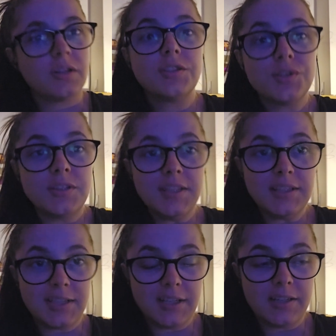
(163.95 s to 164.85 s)
So this
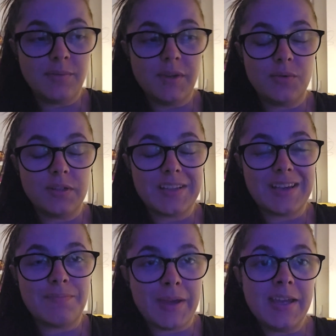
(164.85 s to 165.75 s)
time it was
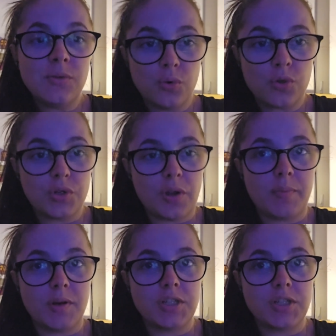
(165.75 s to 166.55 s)
a PIN order number.